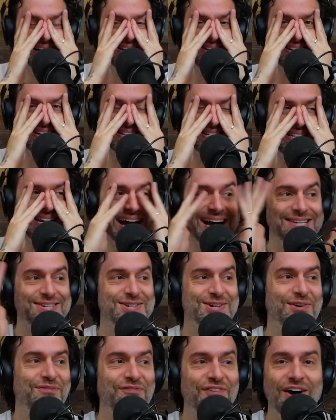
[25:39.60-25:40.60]
Just
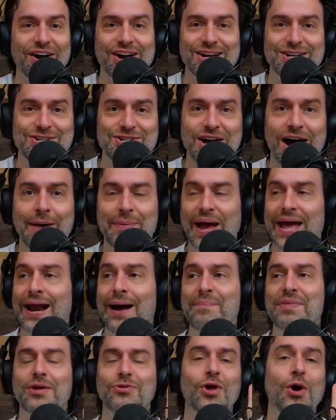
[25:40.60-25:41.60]
that's your fucking job. And
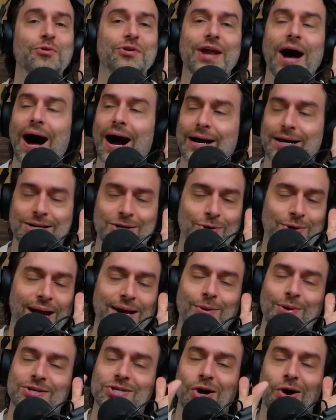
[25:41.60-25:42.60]
I'm the no knock, dude. I
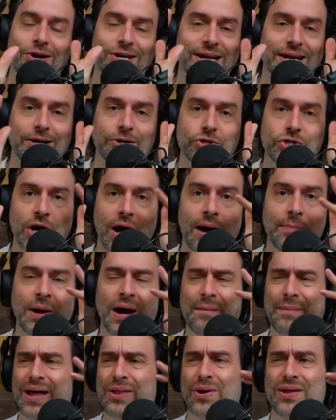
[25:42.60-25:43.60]
know it's hard to get a job.
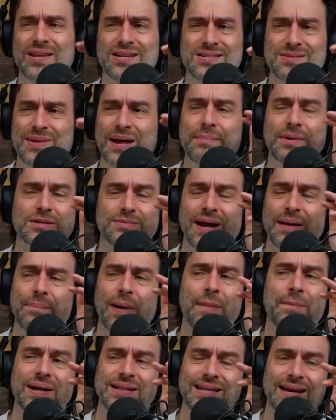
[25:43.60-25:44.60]
By the way,
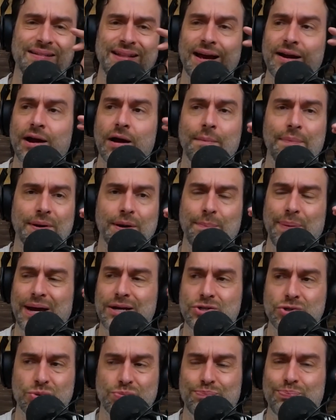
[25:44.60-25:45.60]
I bet that company
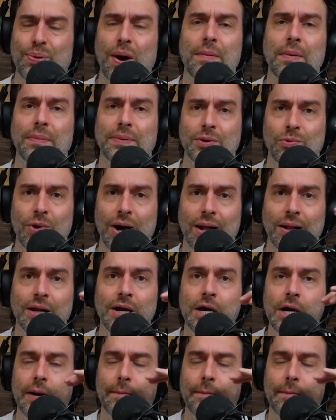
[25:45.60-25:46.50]
pays you probably well.